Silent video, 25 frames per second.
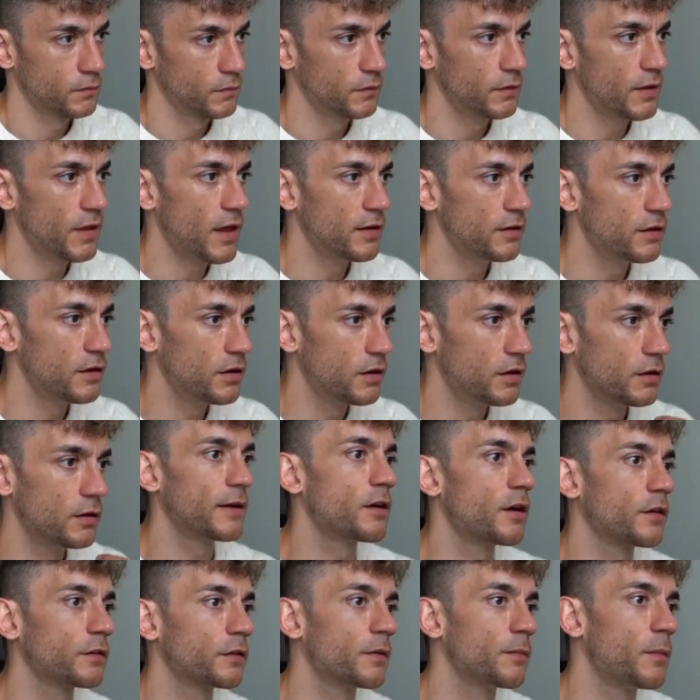Then you can
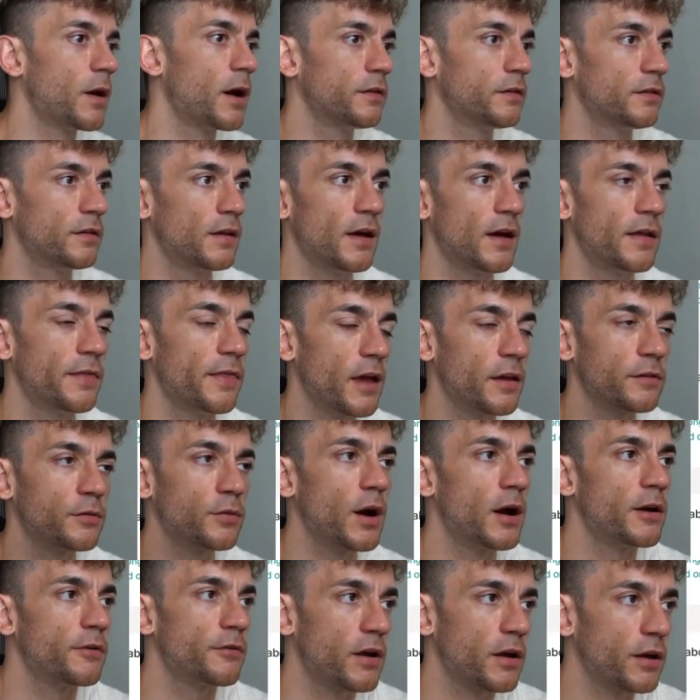customize it. That's
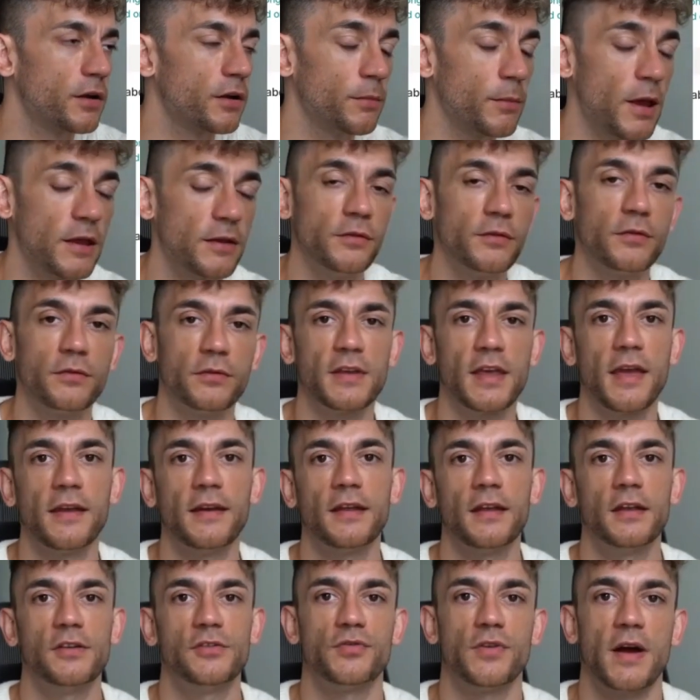why I'd recommend getting
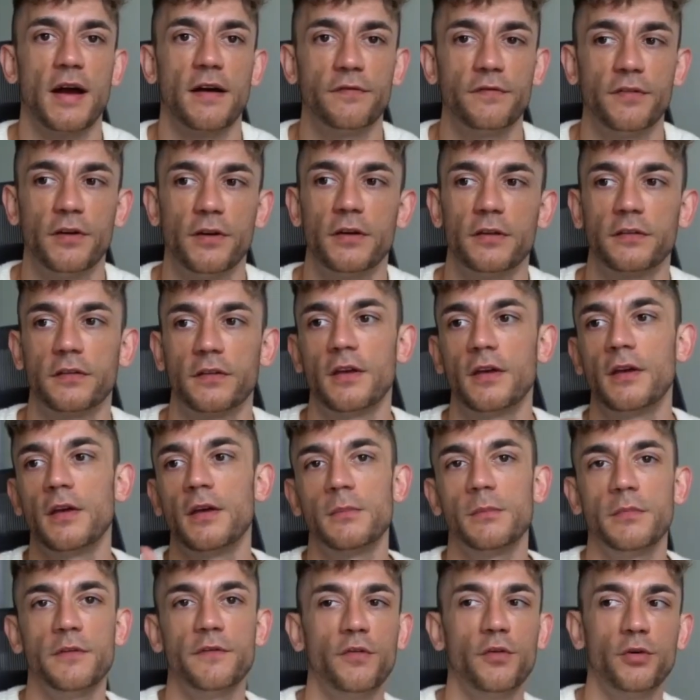it in draft first
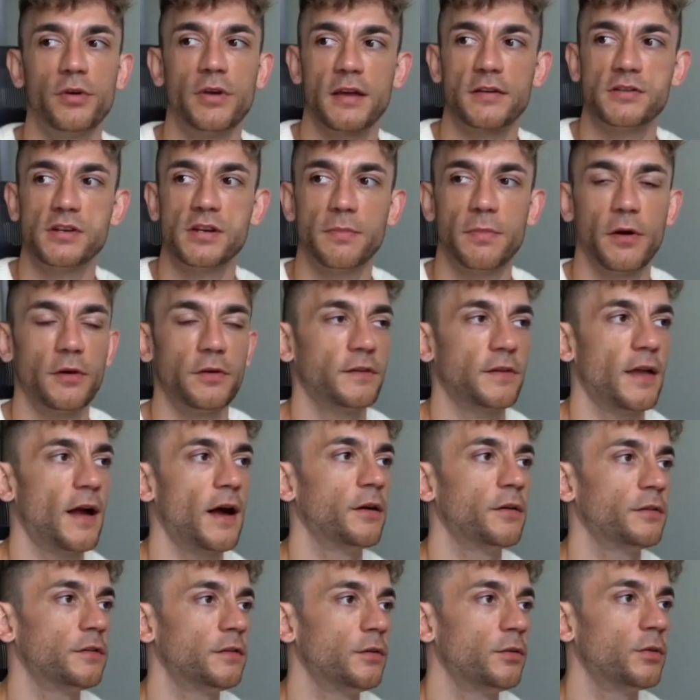before you actually post it
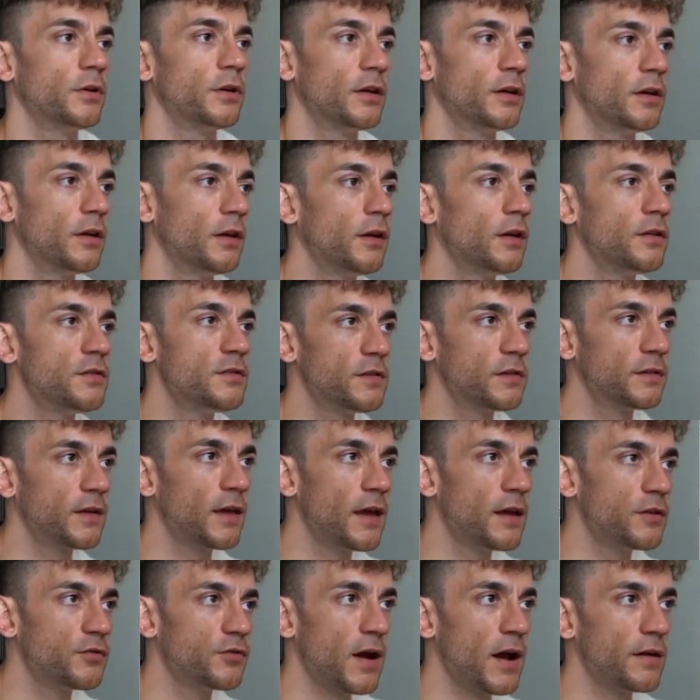out. So you want to just get
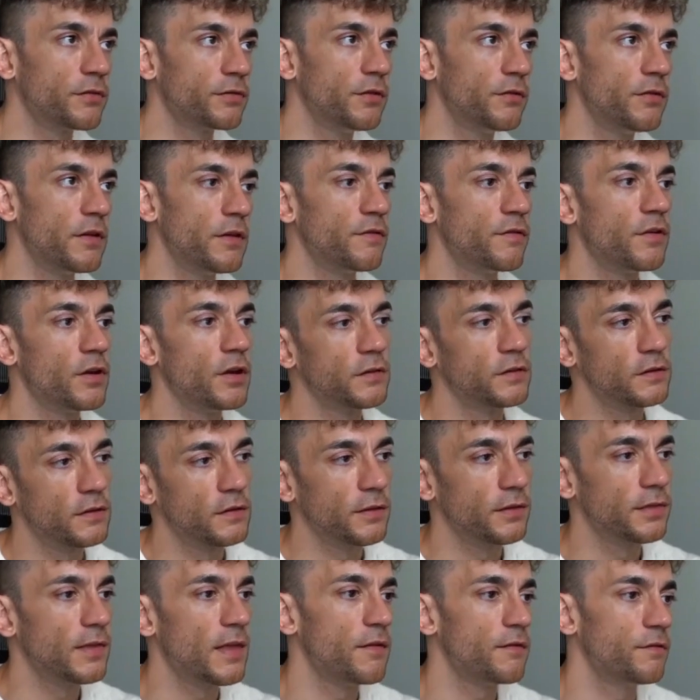a draft of it first,
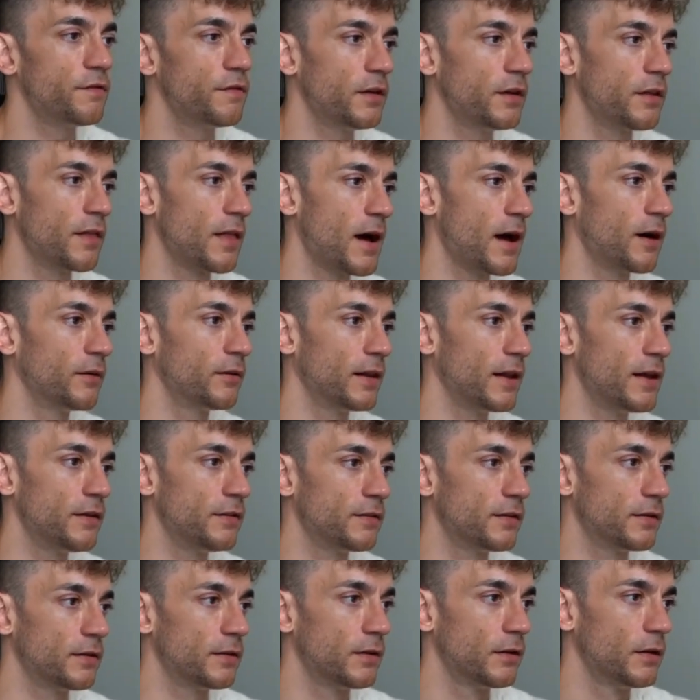then figure that out
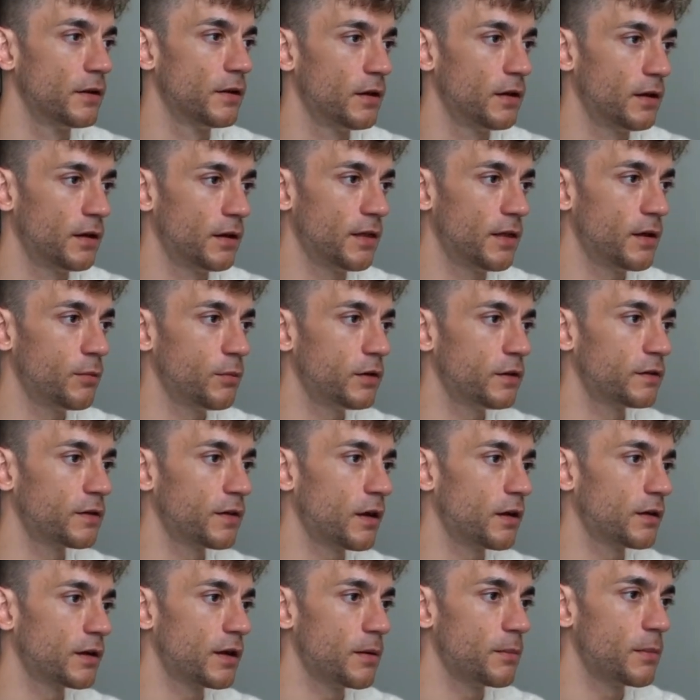later. And then we can say,
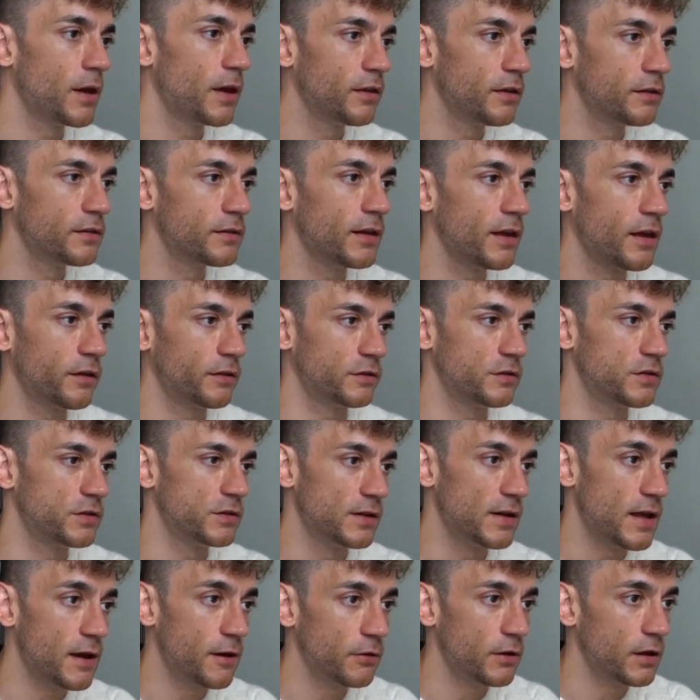okay, make this less
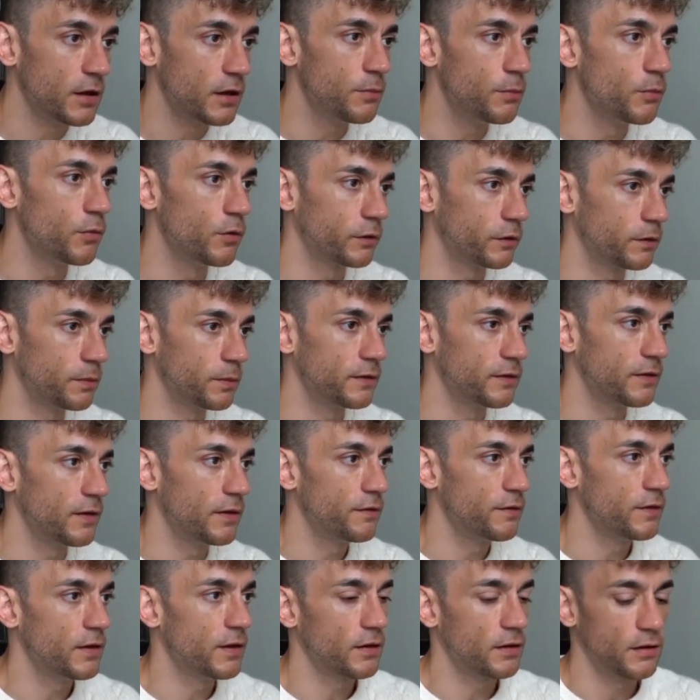generic, more
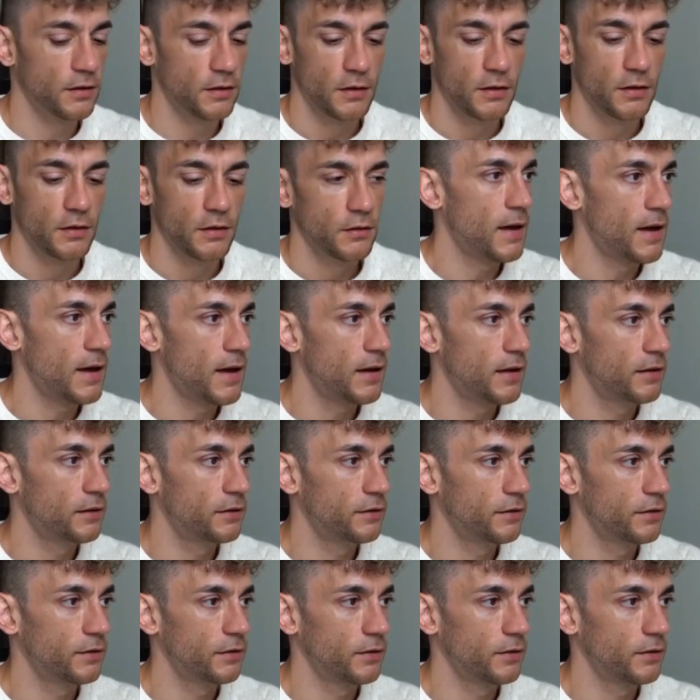specific, add